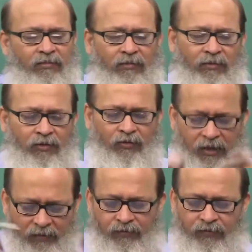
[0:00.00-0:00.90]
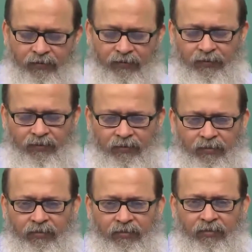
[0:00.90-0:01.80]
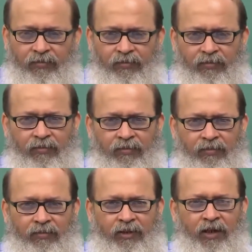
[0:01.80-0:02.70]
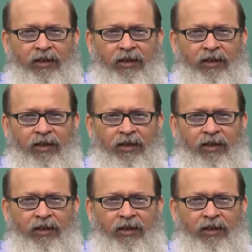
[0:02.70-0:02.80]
You would have done